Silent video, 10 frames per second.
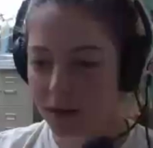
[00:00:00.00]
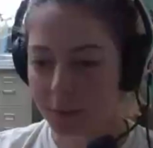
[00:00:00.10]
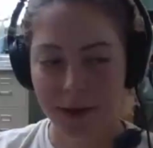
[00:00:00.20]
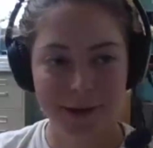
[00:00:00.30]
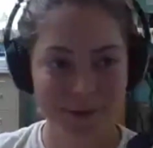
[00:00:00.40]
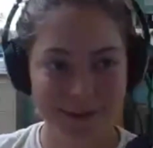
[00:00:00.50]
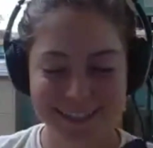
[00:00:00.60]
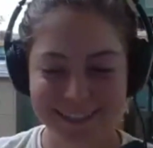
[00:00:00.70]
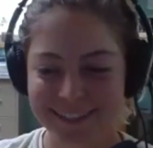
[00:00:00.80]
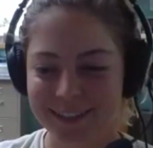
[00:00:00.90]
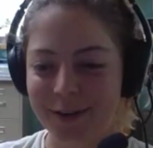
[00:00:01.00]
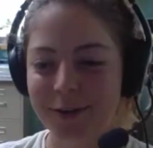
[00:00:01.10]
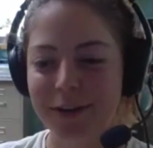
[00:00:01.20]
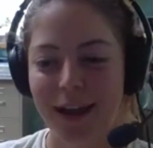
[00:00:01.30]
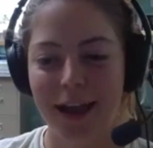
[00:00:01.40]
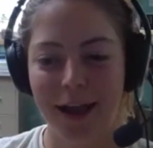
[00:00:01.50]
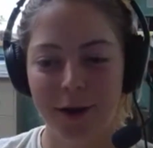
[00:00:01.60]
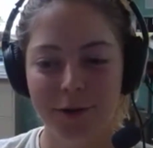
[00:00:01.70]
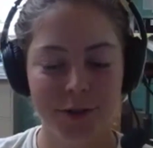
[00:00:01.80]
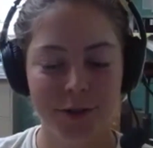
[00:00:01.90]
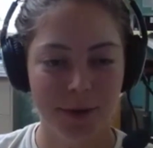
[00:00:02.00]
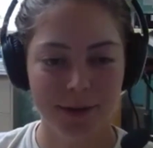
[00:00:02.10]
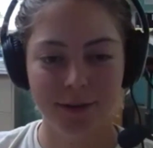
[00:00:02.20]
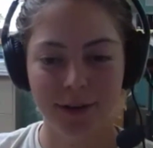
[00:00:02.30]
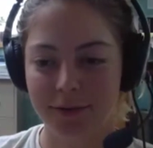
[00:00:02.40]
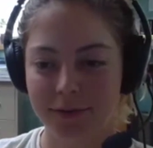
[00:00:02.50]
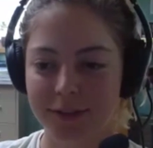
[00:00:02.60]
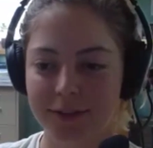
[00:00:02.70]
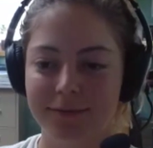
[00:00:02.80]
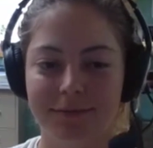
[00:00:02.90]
On a related note, how do you bud graft?